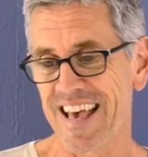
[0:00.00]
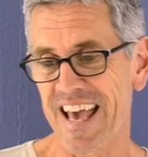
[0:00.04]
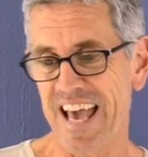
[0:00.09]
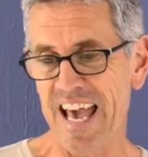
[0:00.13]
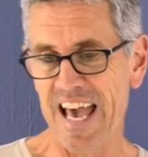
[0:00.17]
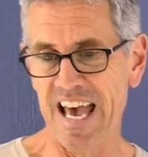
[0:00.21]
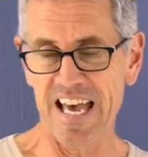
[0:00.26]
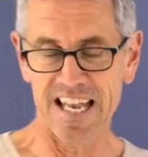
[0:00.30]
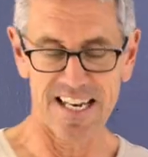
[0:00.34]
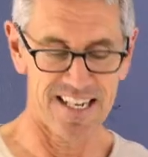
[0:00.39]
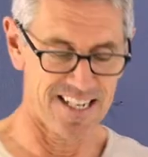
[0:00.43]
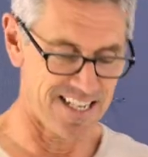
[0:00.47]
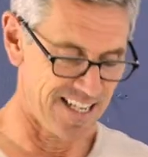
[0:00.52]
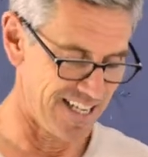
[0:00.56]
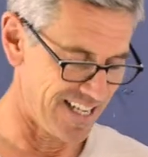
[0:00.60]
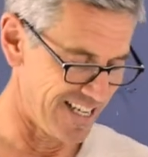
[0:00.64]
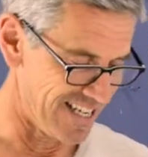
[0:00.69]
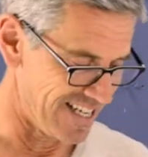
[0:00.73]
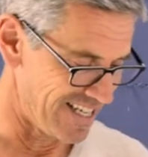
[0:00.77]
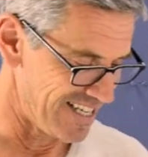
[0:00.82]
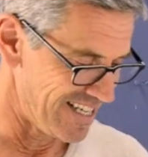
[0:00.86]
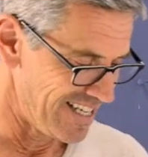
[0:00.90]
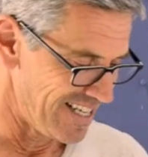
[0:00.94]
And
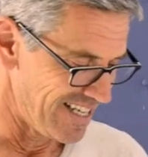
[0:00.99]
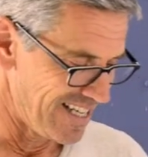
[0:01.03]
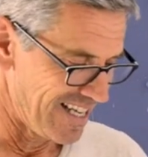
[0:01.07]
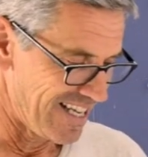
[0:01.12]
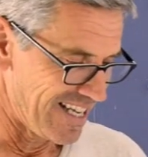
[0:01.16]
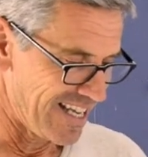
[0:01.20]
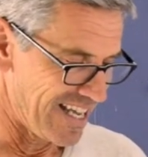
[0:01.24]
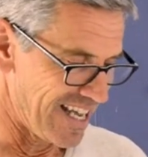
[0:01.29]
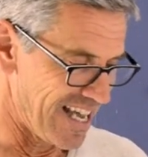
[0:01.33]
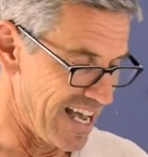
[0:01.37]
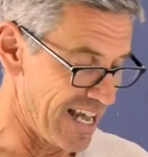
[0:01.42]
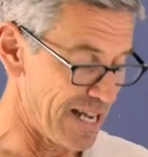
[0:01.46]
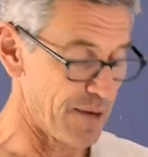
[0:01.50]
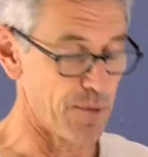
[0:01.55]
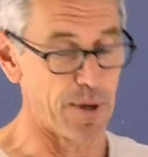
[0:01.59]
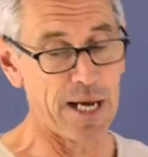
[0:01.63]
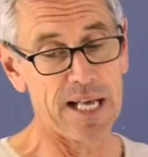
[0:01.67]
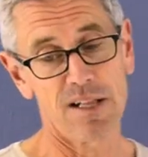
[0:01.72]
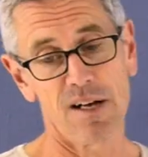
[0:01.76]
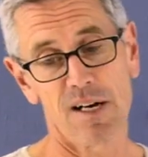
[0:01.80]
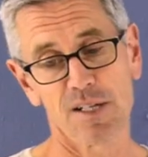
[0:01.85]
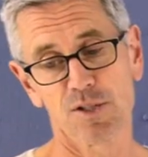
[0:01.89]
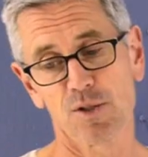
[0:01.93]

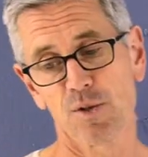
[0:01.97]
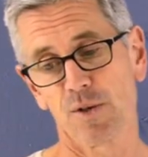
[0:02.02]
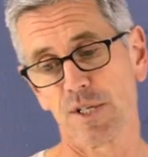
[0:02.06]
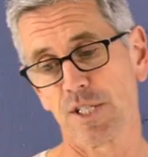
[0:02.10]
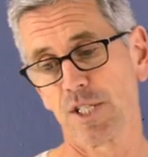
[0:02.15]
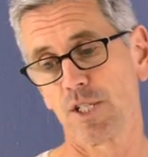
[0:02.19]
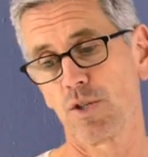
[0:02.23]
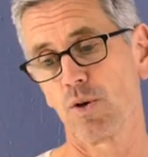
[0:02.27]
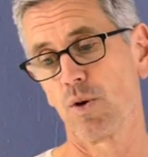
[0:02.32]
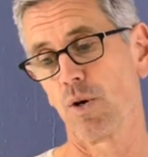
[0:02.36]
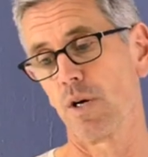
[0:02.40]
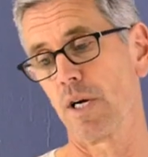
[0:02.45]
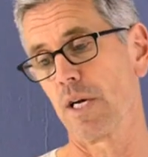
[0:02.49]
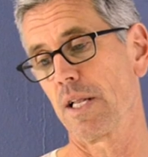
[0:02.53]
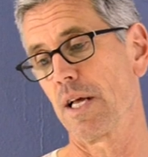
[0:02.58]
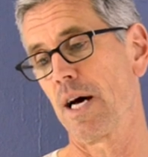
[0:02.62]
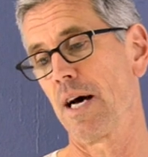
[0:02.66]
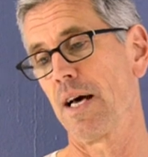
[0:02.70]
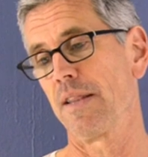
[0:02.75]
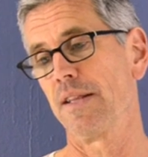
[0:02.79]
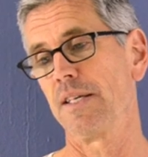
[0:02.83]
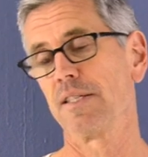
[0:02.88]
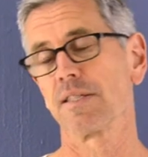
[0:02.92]
anyway, long story short,
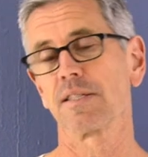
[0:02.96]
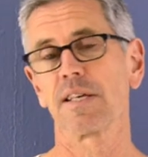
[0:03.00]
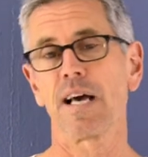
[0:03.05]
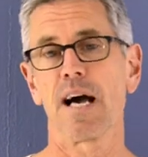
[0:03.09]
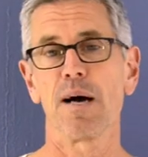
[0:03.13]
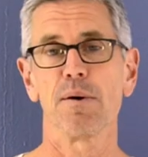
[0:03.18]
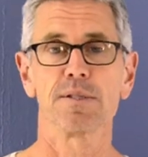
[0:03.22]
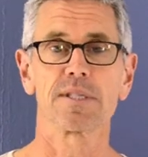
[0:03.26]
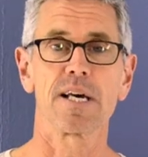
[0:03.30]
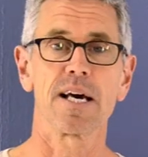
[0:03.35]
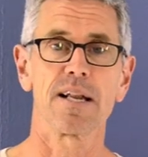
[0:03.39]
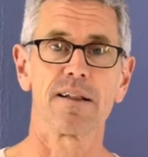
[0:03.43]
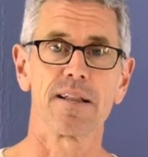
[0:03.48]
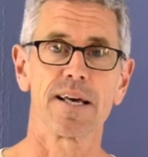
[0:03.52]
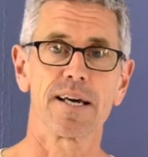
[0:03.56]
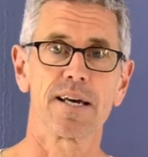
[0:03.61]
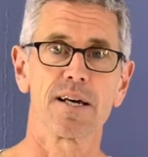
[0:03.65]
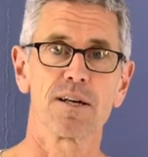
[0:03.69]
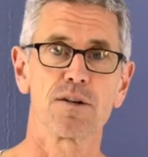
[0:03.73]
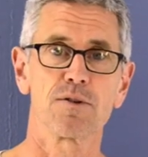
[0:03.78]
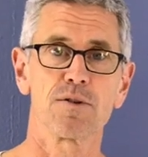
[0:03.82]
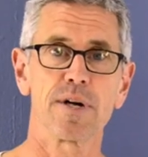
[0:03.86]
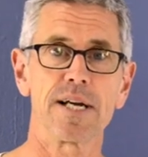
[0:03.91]
this guy was kind of like
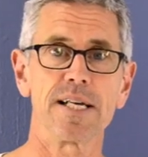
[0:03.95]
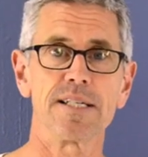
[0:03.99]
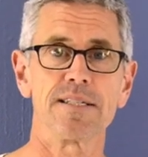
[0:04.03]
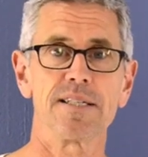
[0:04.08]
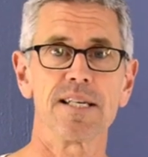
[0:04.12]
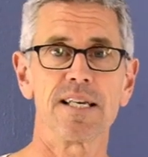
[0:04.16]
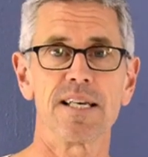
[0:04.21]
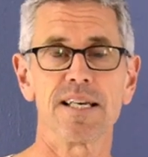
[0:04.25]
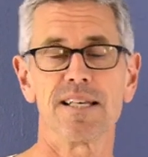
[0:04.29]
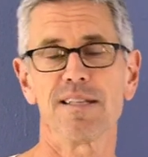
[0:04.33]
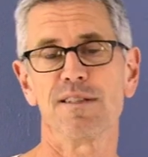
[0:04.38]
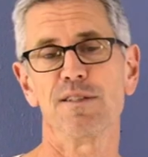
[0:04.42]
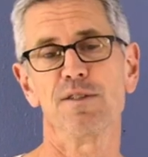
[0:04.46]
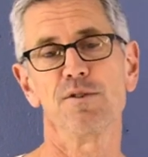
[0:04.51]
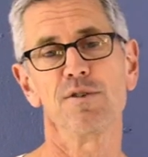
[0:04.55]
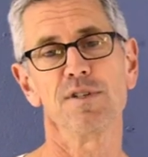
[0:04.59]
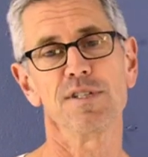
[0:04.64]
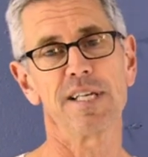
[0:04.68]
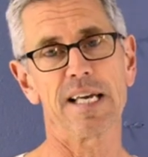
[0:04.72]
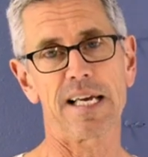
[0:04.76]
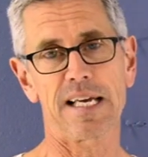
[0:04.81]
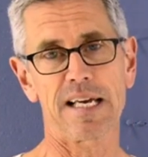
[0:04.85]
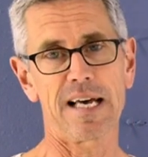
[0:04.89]
a crazy
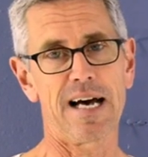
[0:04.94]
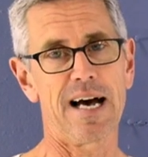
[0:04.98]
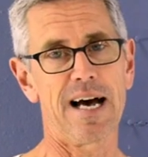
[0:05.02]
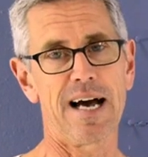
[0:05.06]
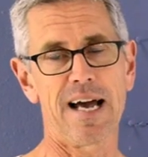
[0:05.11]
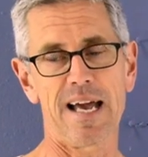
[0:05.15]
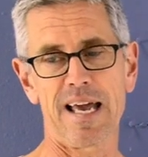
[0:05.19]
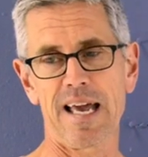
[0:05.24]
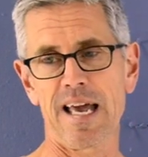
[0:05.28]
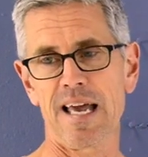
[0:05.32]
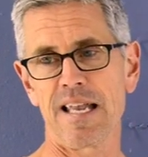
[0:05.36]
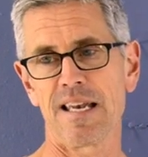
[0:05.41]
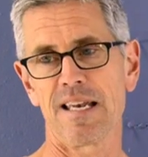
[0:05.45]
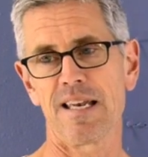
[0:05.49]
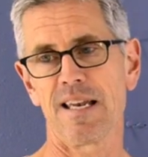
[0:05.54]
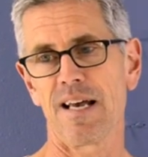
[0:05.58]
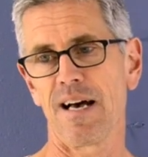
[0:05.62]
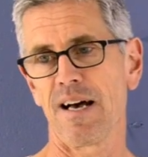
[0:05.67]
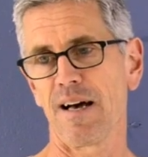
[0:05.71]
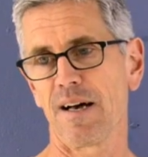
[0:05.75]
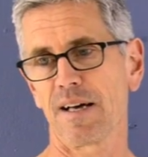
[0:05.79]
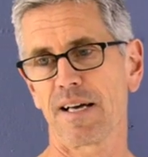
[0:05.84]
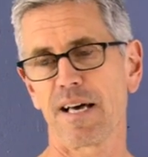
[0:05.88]
lunatic guy and
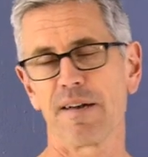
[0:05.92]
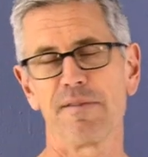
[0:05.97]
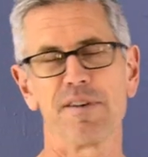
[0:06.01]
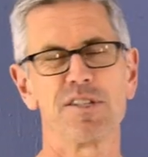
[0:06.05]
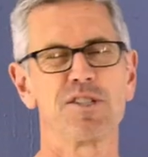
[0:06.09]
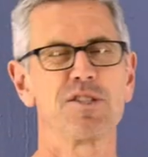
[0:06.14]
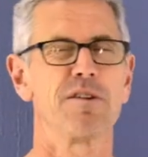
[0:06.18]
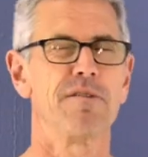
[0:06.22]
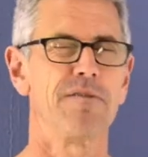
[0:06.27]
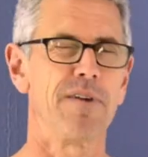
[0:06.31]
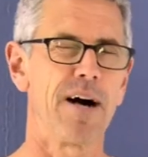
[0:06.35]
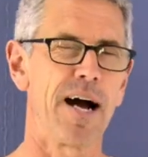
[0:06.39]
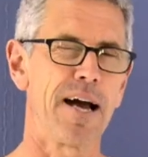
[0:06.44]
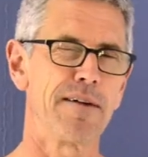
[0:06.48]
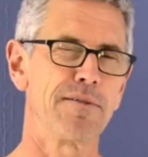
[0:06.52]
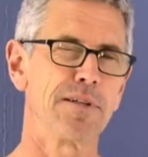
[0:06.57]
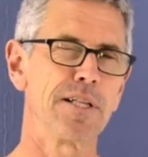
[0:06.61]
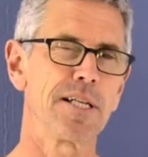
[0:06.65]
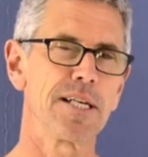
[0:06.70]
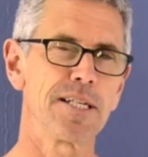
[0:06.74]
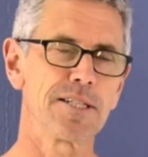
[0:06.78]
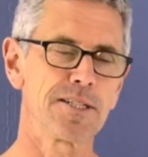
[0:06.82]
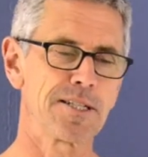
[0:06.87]
kind of a
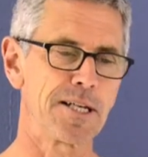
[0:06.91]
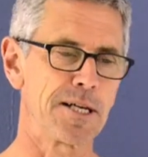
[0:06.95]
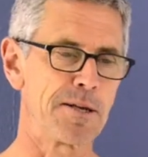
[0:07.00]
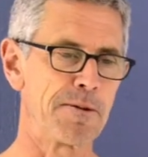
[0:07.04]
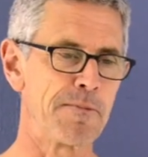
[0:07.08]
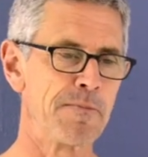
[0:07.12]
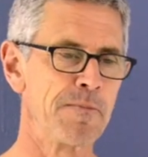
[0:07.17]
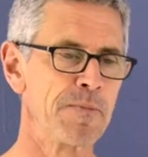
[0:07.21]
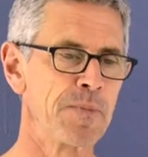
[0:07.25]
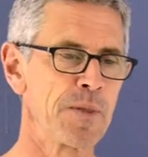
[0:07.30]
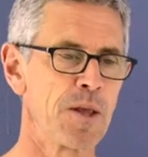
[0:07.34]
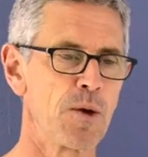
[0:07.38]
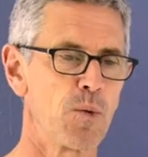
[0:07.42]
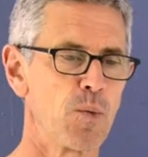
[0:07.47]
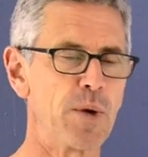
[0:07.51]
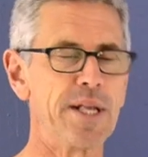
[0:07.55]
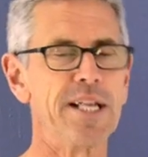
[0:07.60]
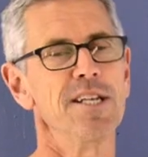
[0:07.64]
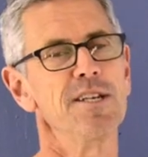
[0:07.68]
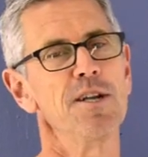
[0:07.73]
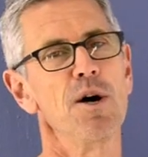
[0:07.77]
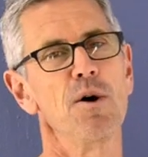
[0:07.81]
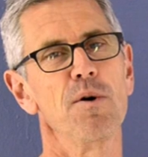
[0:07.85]
survivalist, and we
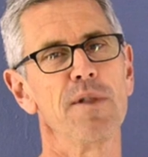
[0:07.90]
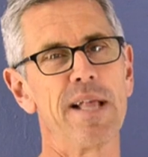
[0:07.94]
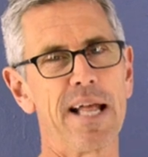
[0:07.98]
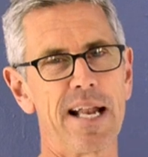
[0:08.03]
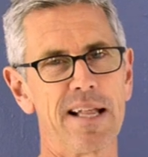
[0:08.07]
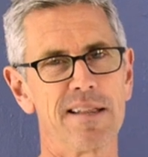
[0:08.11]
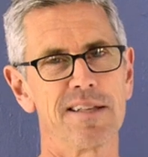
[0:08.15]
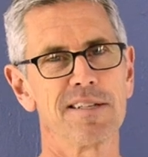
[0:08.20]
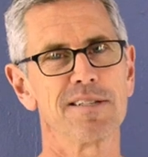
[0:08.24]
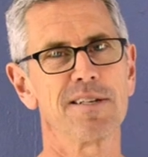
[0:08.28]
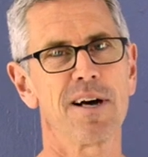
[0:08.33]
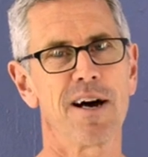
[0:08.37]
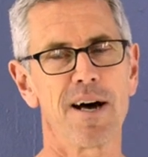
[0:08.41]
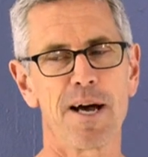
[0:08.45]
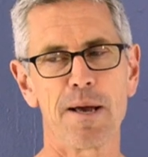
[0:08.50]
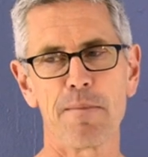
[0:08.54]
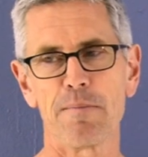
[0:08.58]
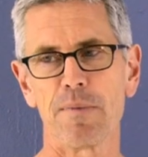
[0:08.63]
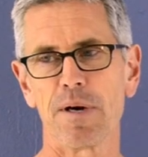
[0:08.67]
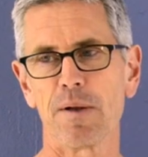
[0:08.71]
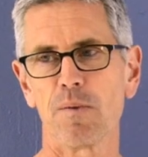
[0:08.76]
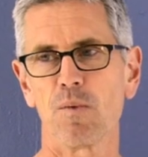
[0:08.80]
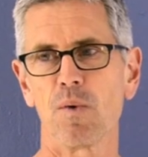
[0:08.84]
didn't know that at the
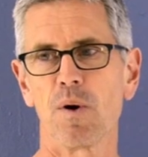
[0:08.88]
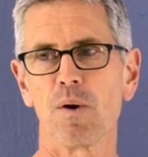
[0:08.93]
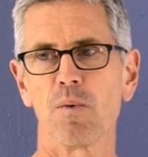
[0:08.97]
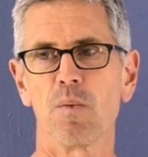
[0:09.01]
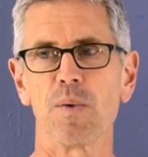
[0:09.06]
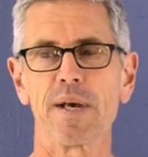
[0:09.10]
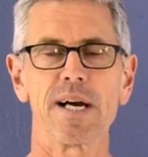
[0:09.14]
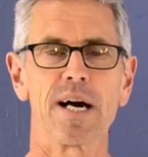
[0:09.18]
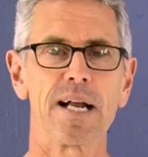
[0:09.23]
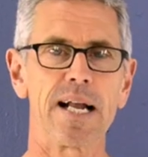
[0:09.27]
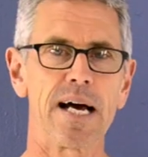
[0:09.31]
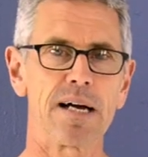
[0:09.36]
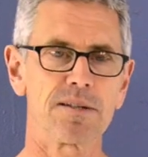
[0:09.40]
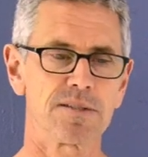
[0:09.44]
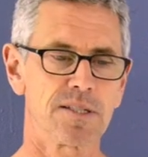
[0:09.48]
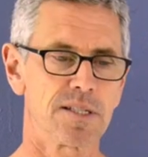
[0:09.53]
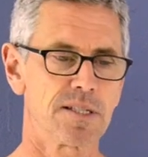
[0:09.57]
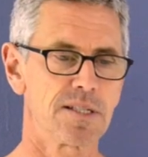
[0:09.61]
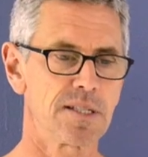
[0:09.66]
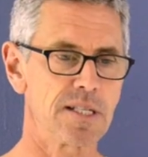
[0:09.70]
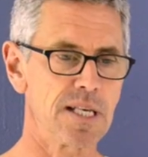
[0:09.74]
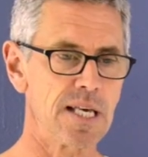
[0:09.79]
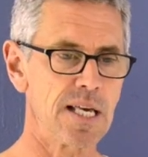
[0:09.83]
time, but when we got out to
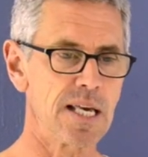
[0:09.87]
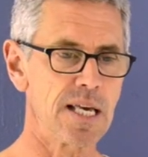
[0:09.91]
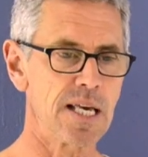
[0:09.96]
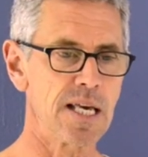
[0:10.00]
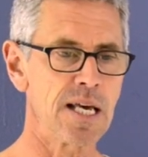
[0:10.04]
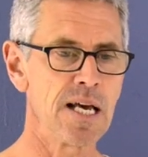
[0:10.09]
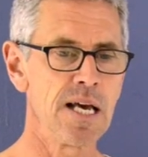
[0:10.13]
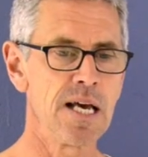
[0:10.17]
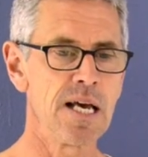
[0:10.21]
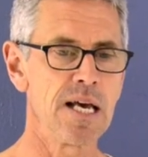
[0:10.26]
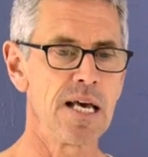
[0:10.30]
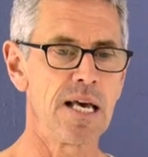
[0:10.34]
sea,